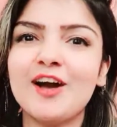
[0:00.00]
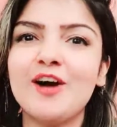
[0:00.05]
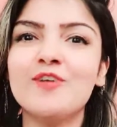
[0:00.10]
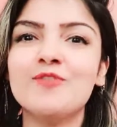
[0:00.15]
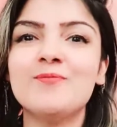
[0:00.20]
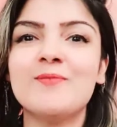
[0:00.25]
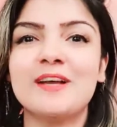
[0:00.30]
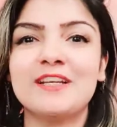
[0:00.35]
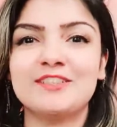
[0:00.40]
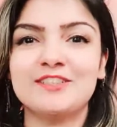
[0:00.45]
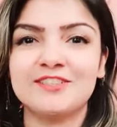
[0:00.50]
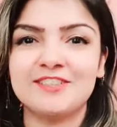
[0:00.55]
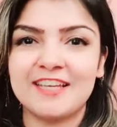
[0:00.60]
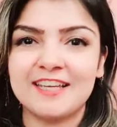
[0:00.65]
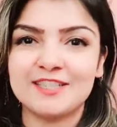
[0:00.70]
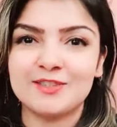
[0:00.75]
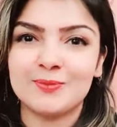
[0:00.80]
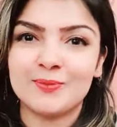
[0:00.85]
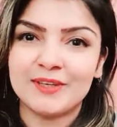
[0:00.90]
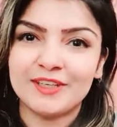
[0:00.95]
of my
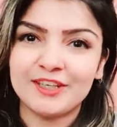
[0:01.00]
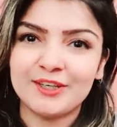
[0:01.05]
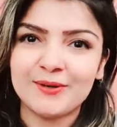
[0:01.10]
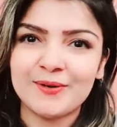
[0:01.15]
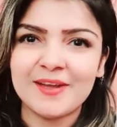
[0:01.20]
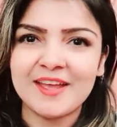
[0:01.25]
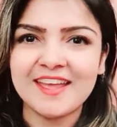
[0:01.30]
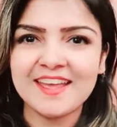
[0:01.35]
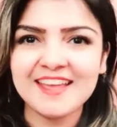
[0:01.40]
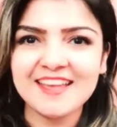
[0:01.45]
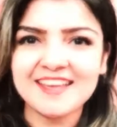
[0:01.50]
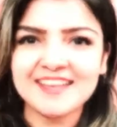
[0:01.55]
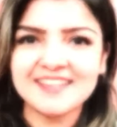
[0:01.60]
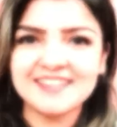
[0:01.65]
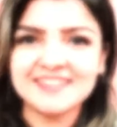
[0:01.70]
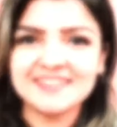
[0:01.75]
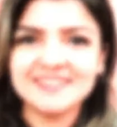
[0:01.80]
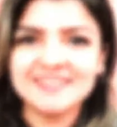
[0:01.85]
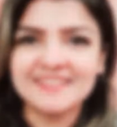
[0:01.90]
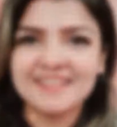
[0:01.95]
today's video is